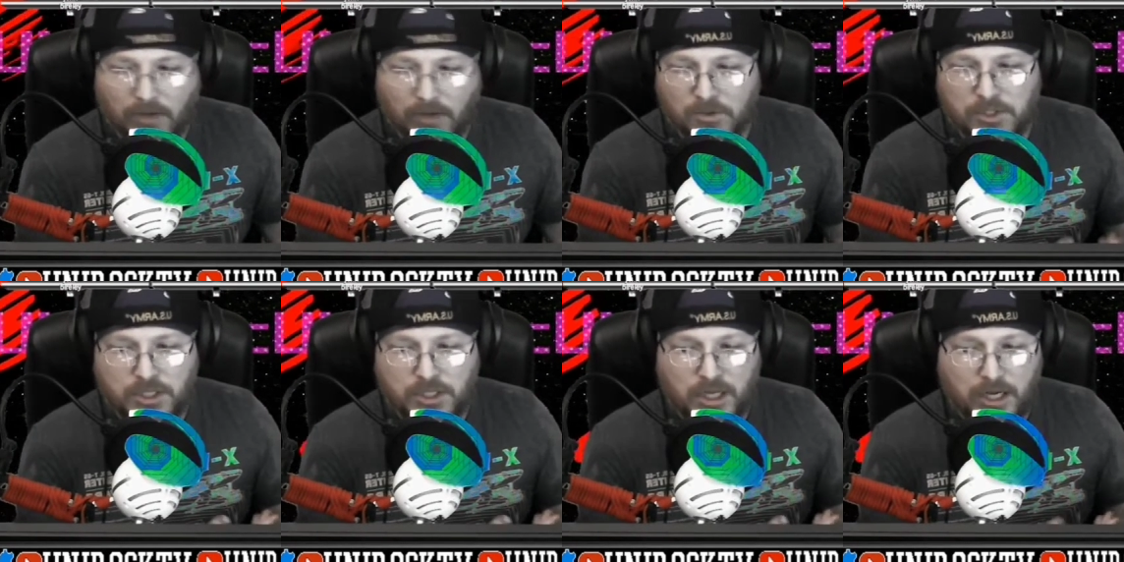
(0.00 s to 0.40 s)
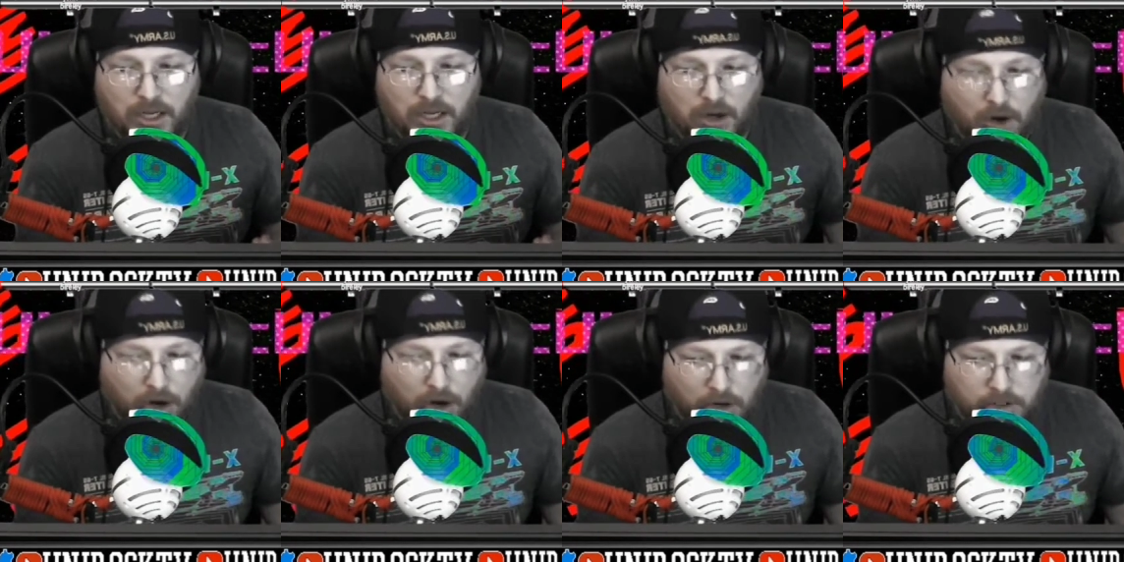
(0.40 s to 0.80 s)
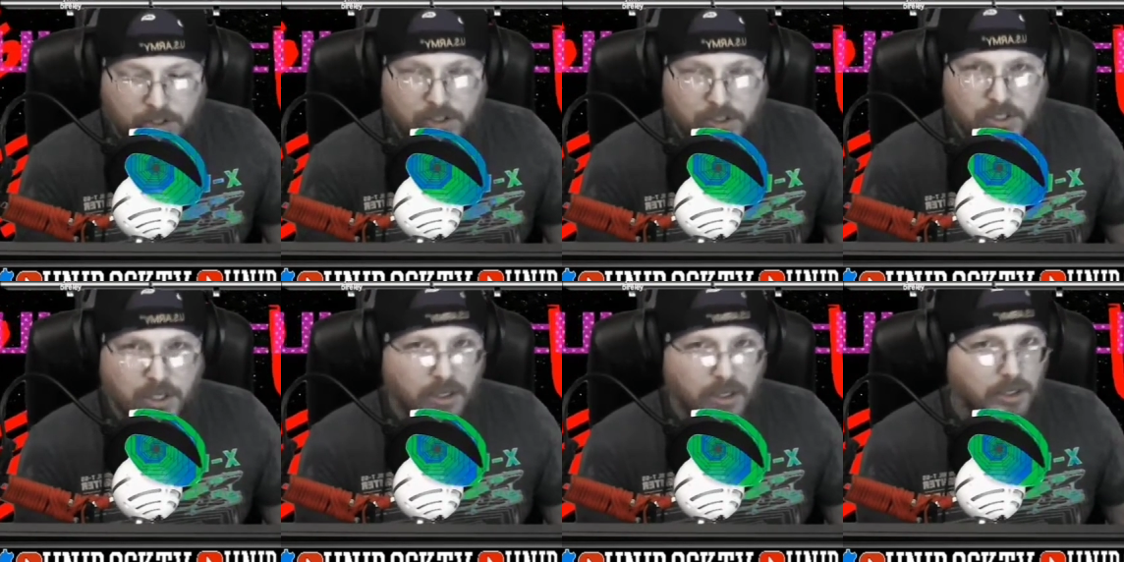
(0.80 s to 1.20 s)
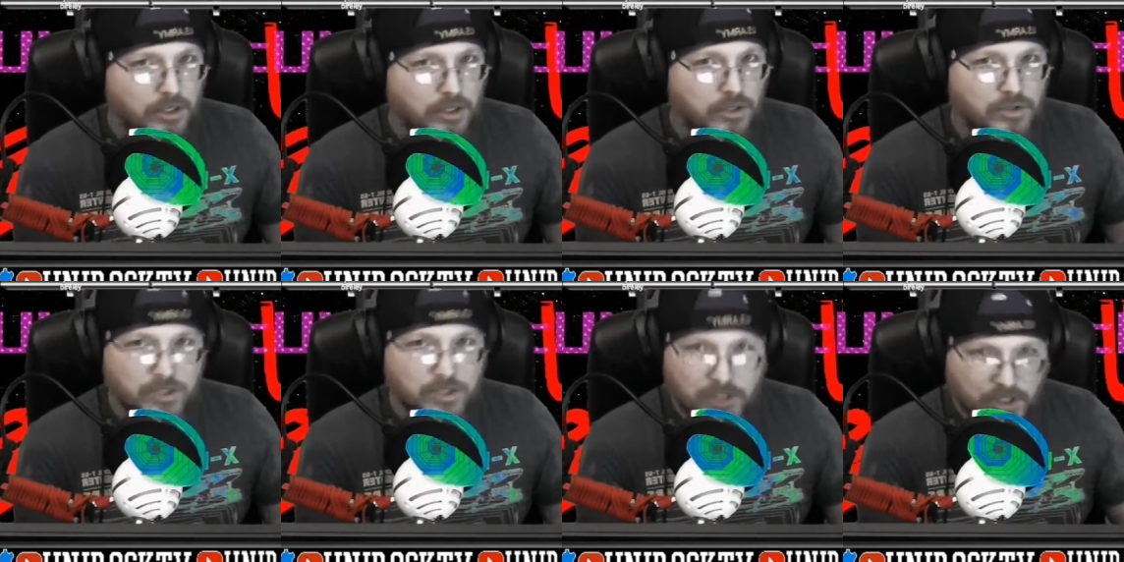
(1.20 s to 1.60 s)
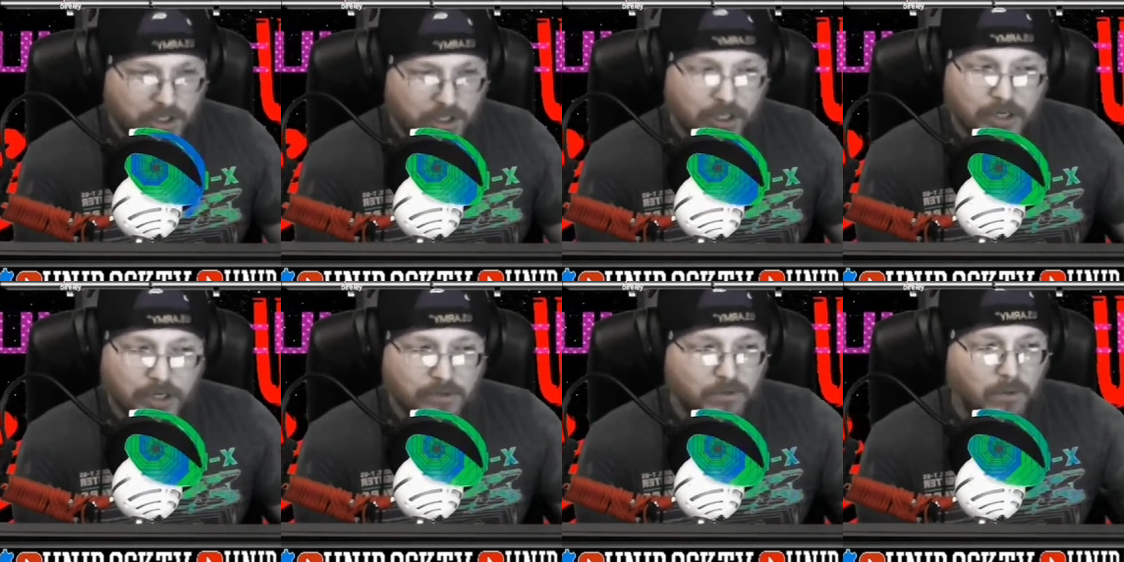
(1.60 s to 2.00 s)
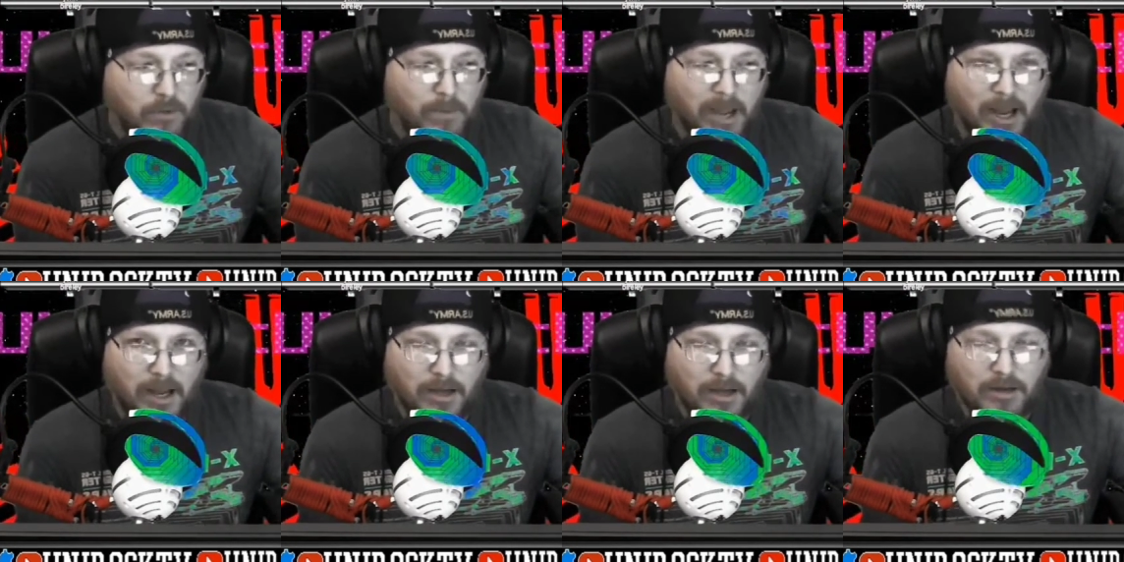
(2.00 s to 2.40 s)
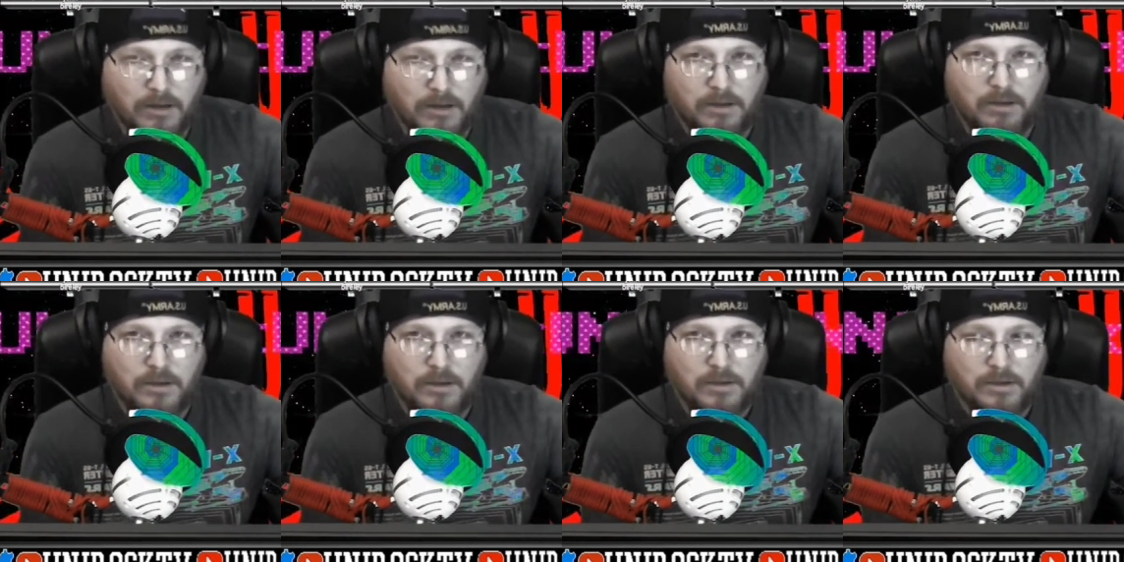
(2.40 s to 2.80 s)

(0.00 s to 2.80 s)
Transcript: I don't see any hearts. You just cleared the man.